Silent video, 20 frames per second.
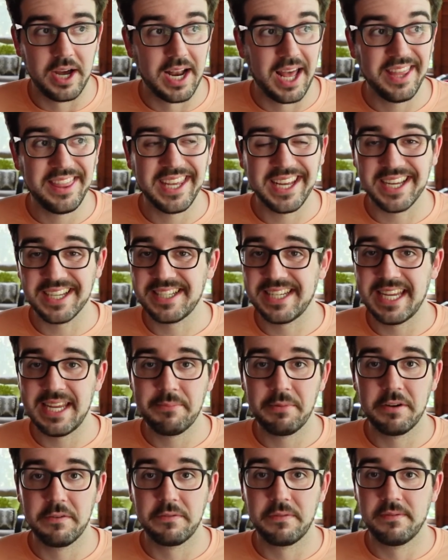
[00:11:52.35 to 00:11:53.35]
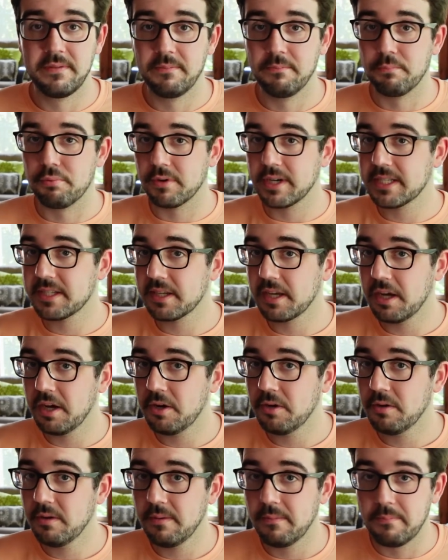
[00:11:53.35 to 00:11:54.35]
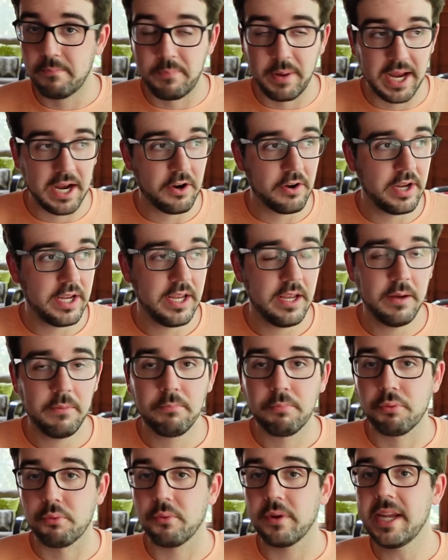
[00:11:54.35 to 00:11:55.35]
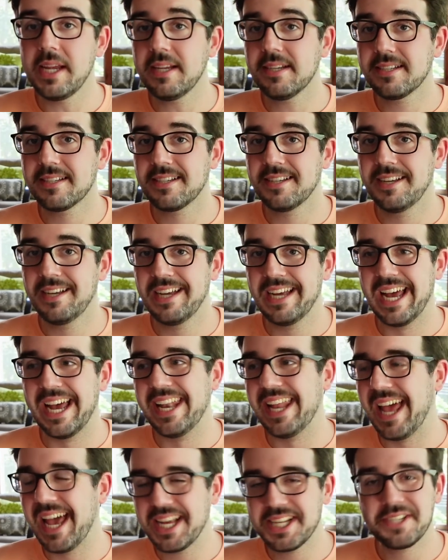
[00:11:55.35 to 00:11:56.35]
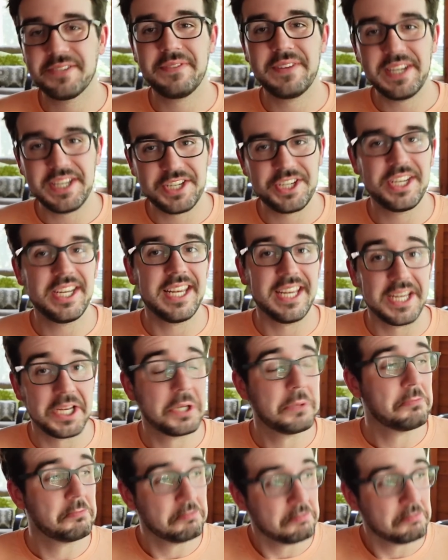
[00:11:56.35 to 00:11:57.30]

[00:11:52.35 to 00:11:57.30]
And I think a team of Briscoe, Berry, Preece, and SVG,